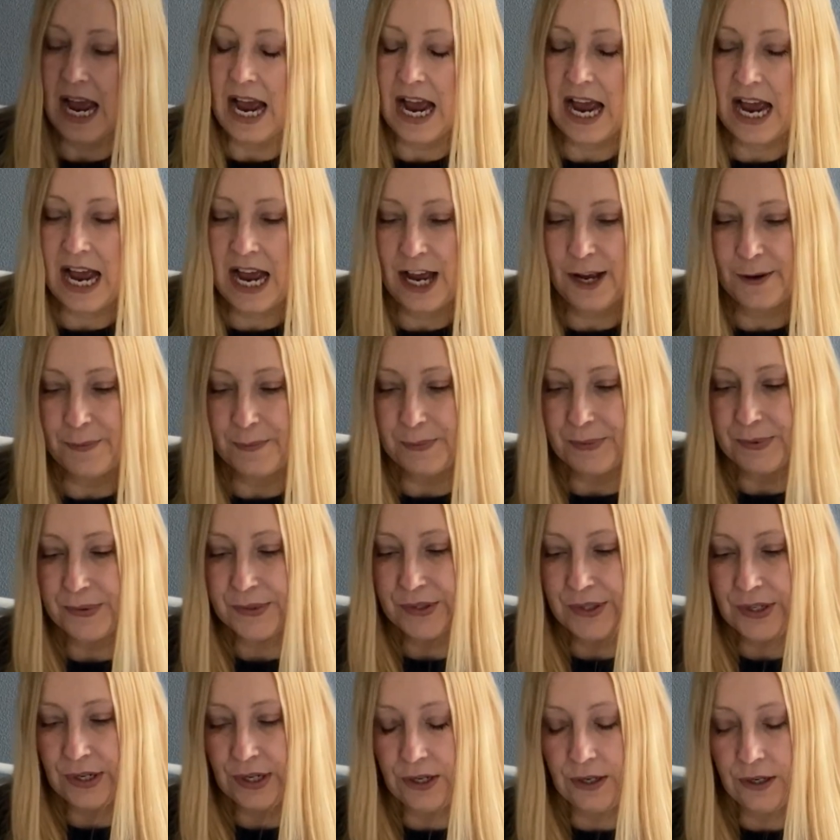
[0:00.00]

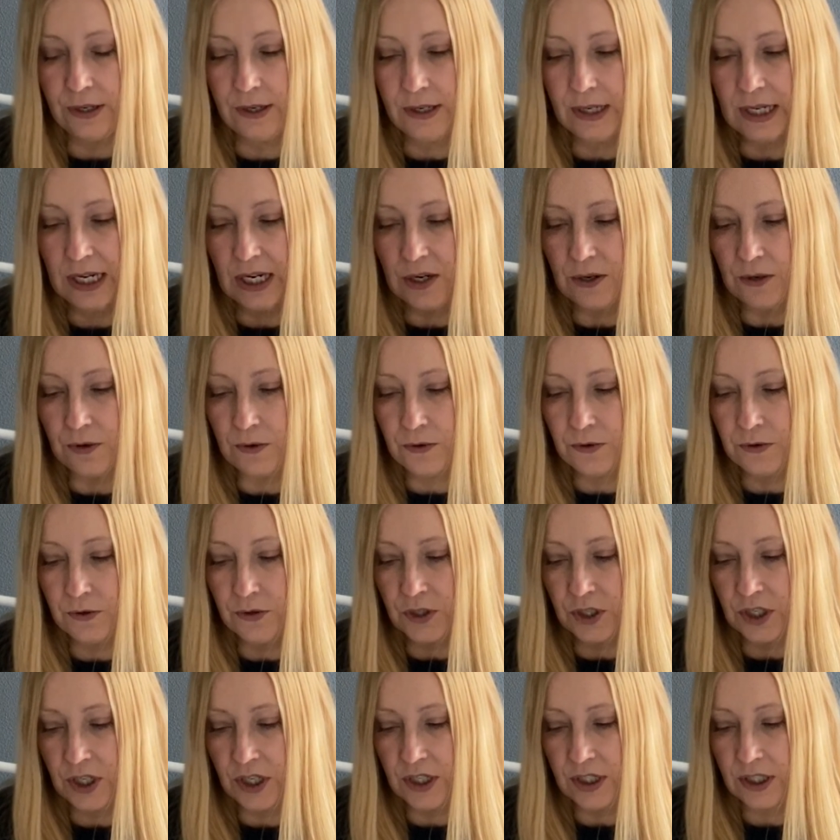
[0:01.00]
Absolutely
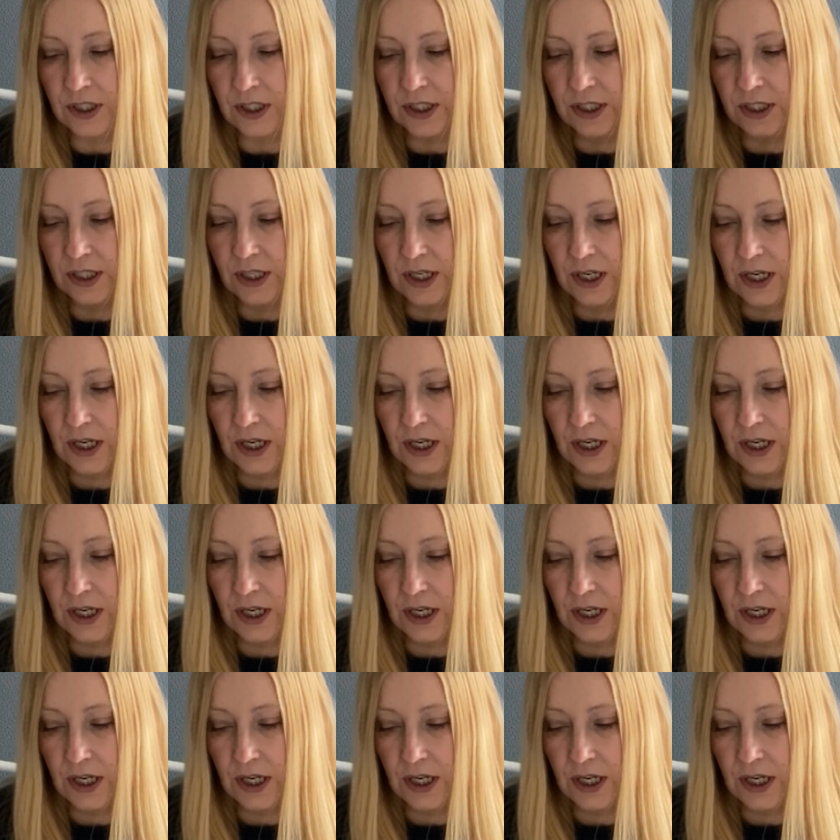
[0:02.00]
gorgeous.